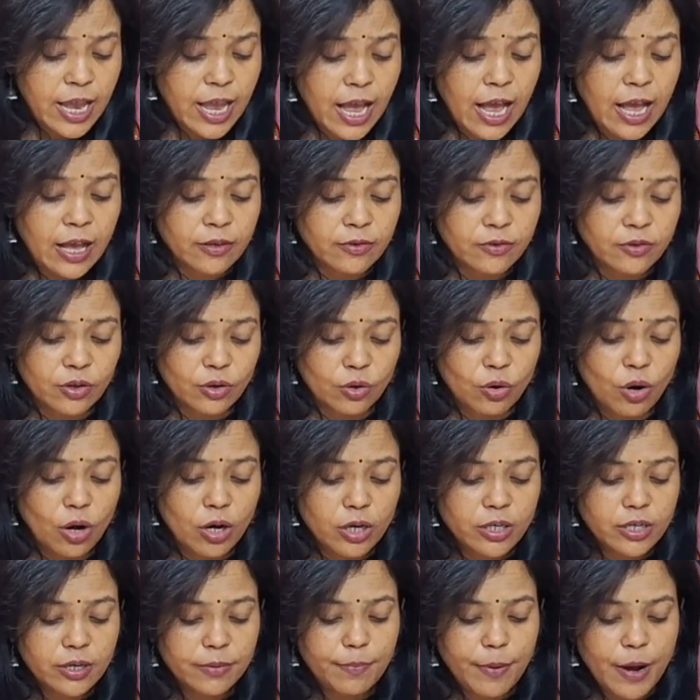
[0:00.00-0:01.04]
As the god
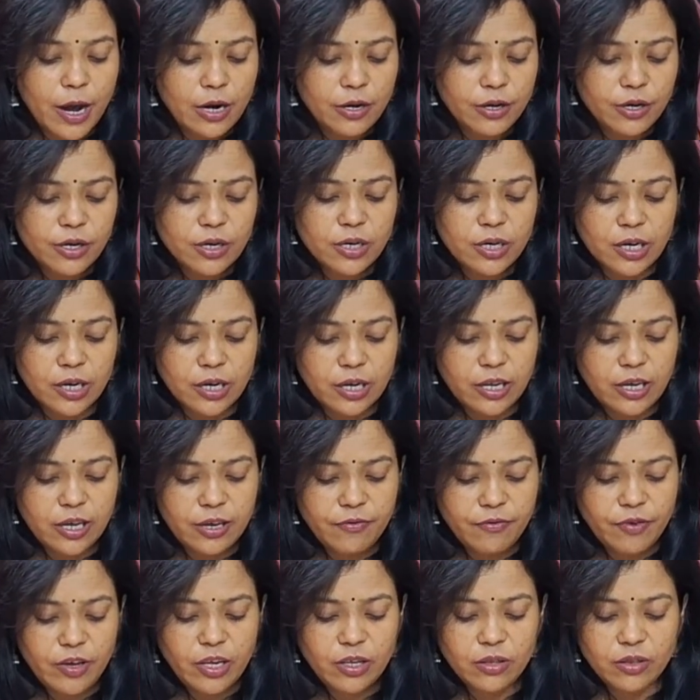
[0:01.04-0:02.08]
departed,
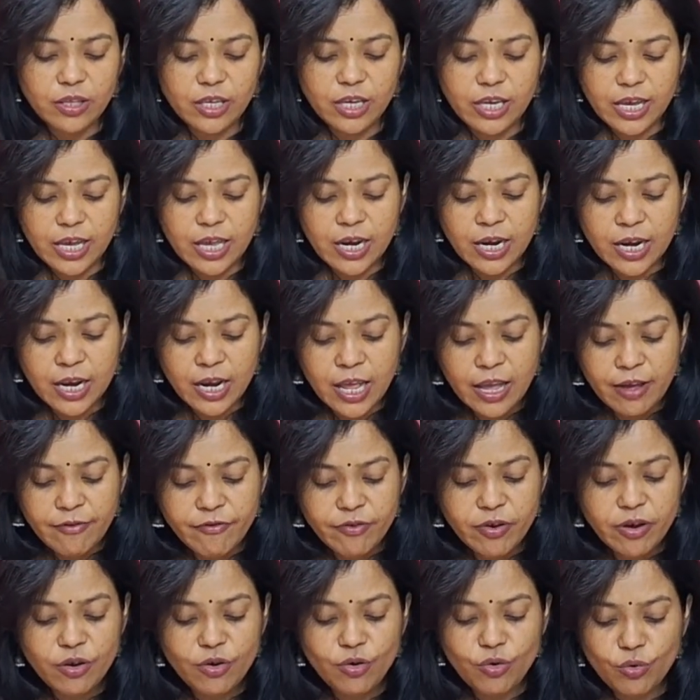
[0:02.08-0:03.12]
leaving the
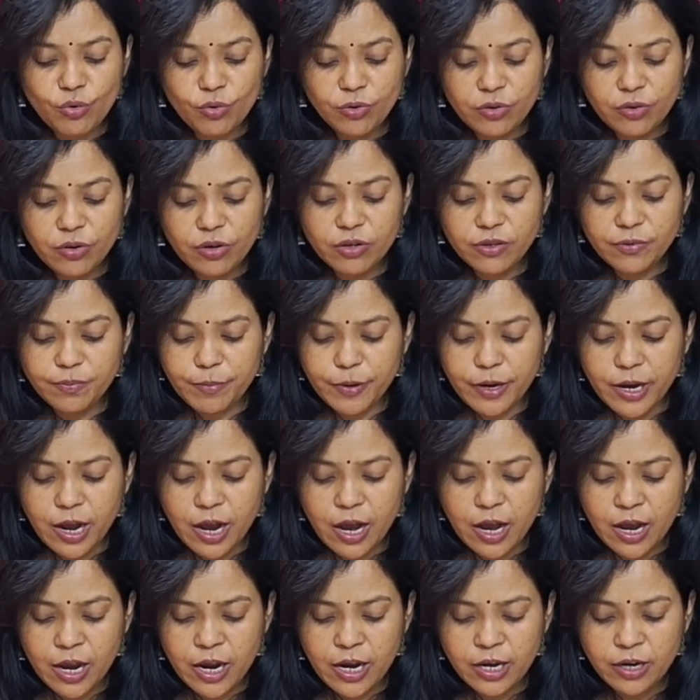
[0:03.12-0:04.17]
11 Rudras
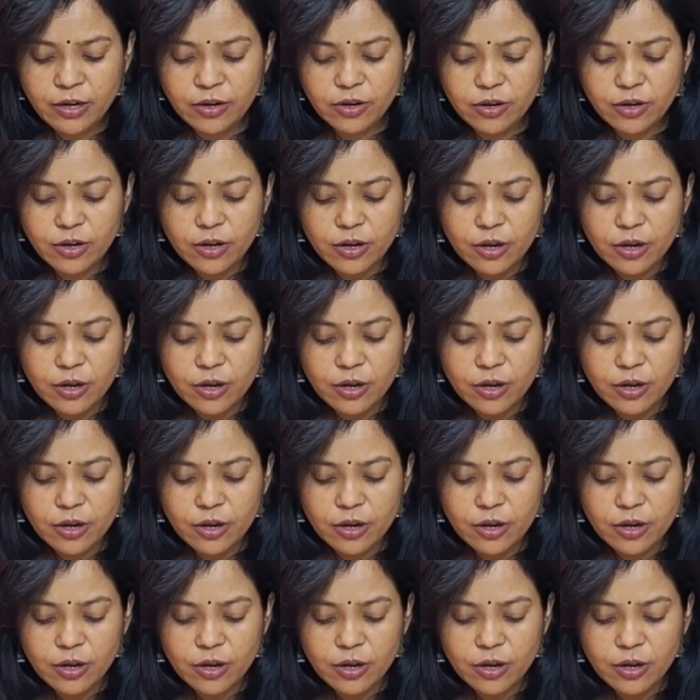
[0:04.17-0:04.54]
behind,